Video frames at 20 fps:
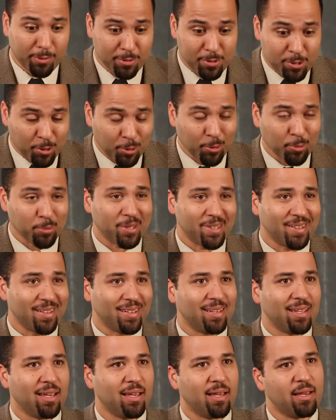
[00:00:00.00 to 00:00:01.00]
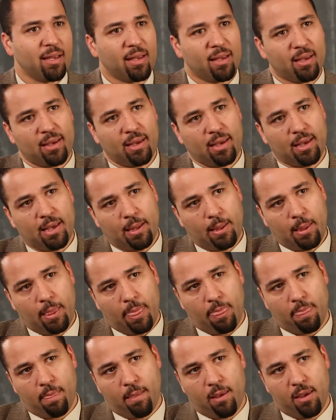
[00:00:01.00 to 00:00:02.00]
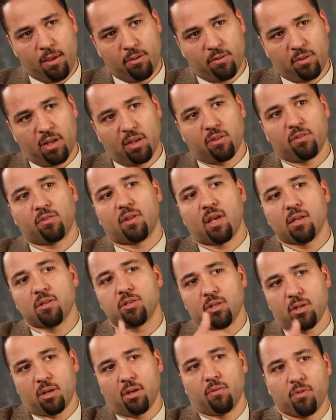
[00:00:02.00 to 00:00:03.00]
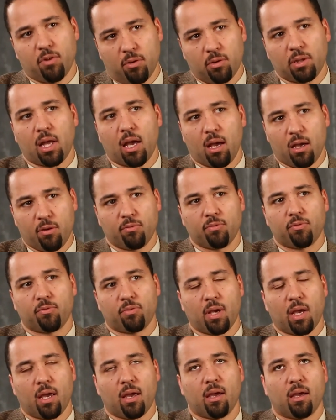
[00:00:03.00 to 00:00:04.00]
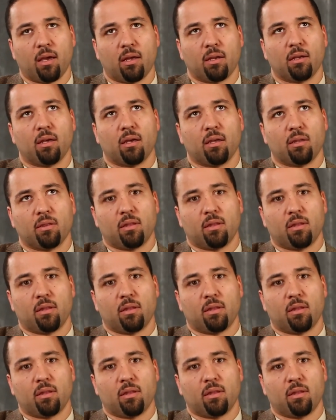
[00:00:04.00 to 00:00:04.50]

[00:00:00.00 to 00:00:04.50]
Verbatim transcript: the sermon is an extension of your life, and